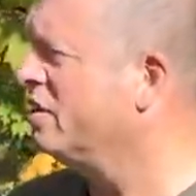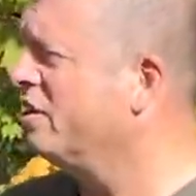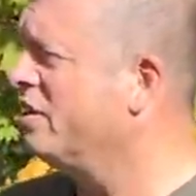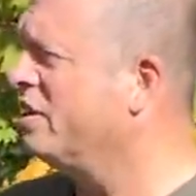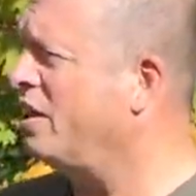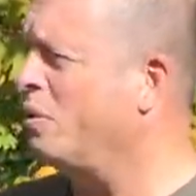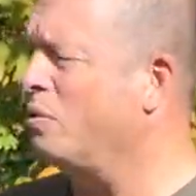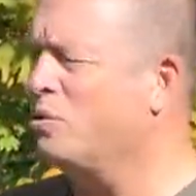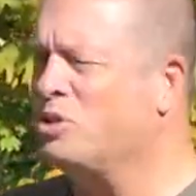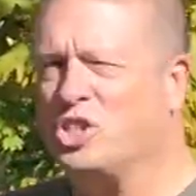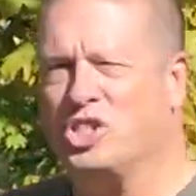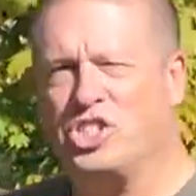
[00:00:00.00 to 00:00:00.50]

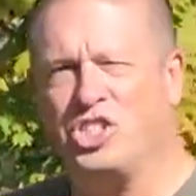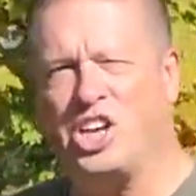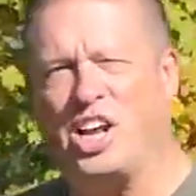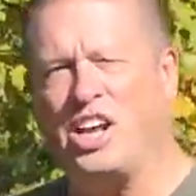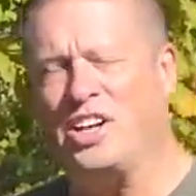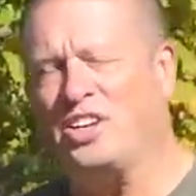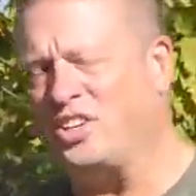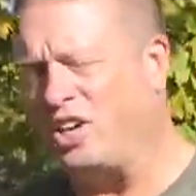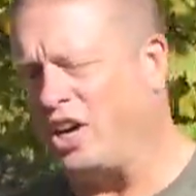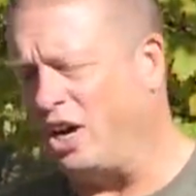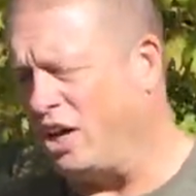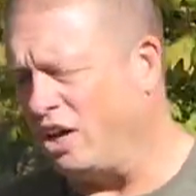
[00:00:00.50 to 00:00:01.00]
that was a
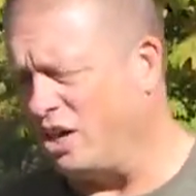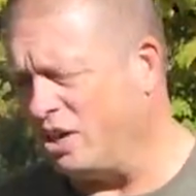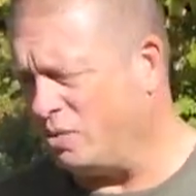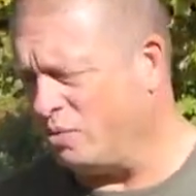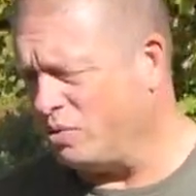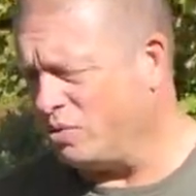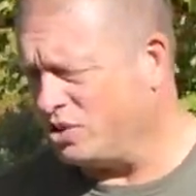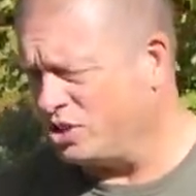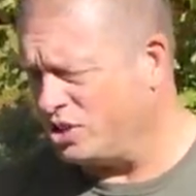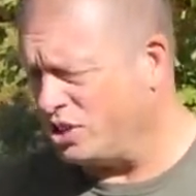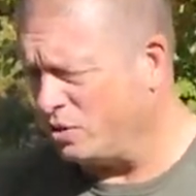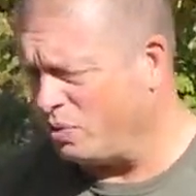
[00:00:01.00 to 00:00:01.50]
Gentile.
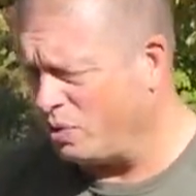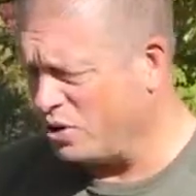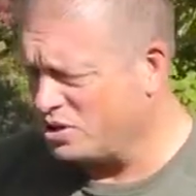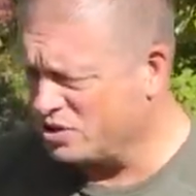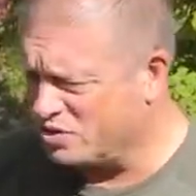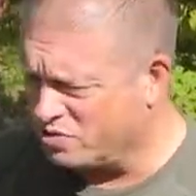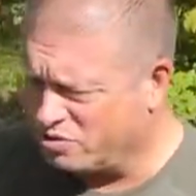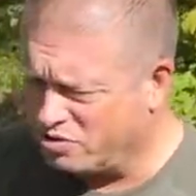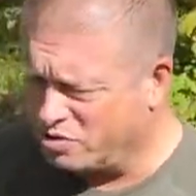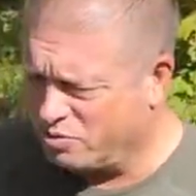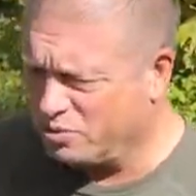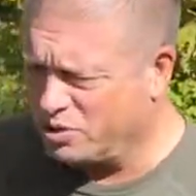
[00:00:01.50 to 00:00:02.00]
She
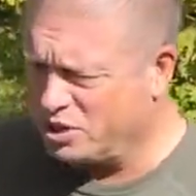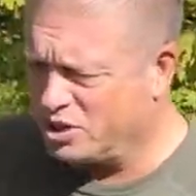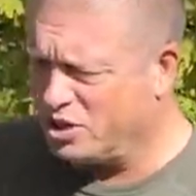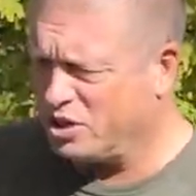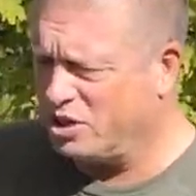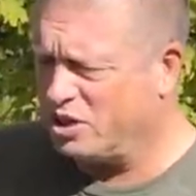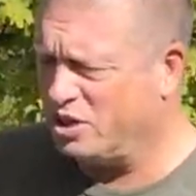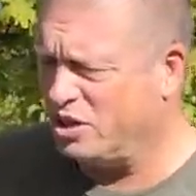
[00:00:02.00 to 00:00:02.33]
wasn't from the